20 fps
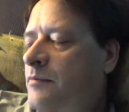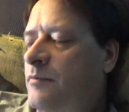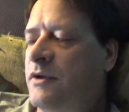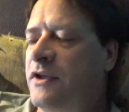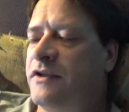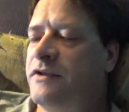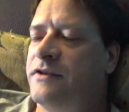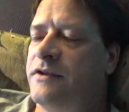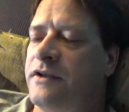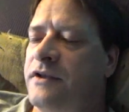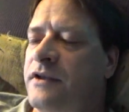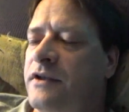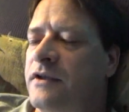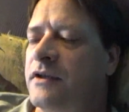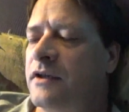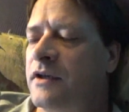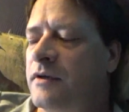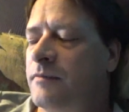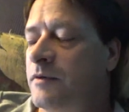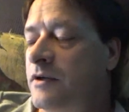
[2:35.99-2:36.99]

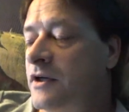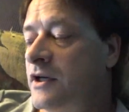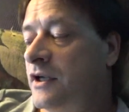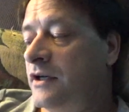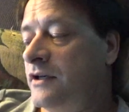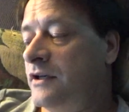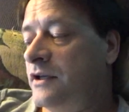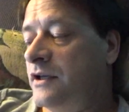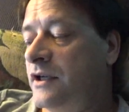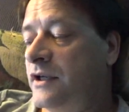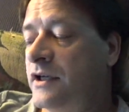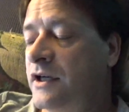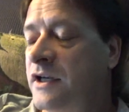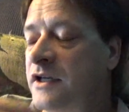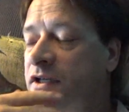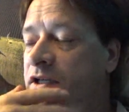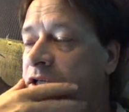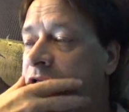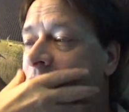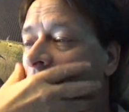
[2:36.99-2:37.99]
BC. I'm at 98
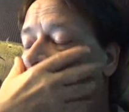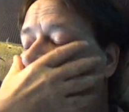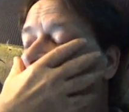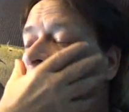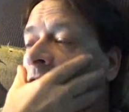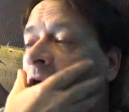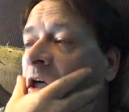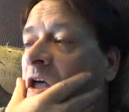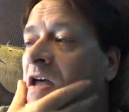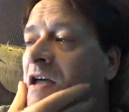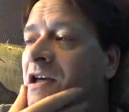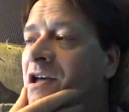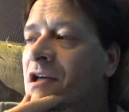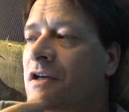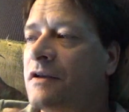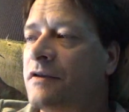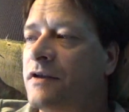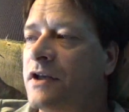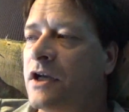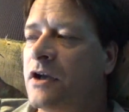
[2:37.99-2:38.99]
AD, and
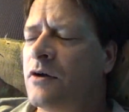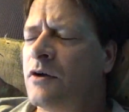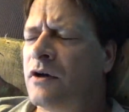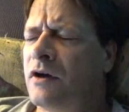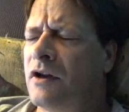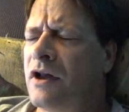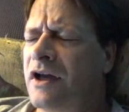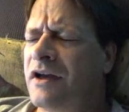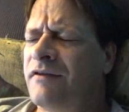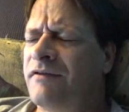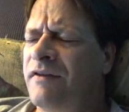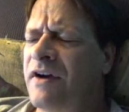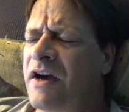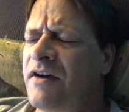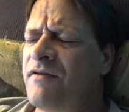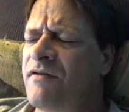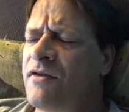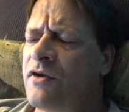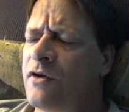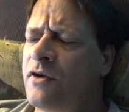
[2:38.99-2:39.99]
they go to like
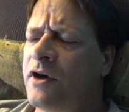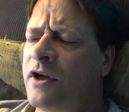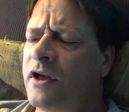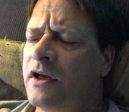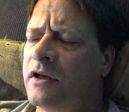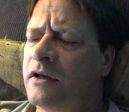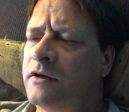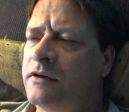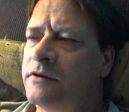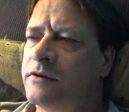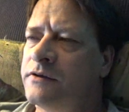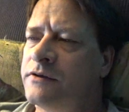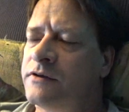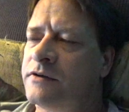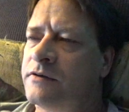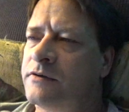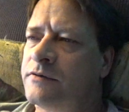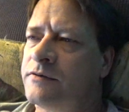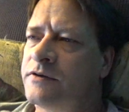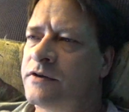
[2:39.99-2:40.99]
530,
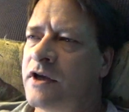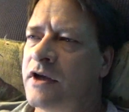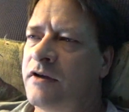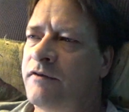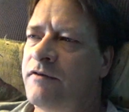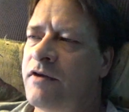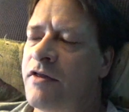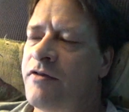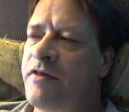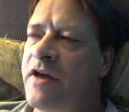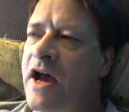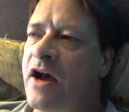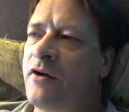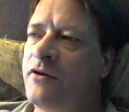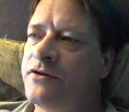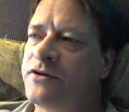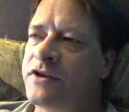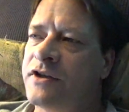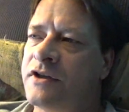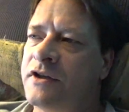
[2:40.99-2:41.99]
so it was like
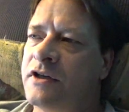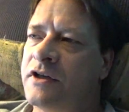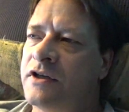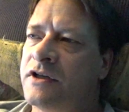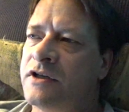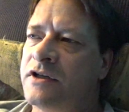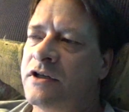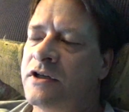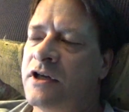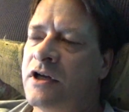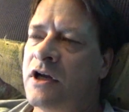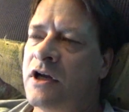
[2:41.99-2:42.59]
1,000 and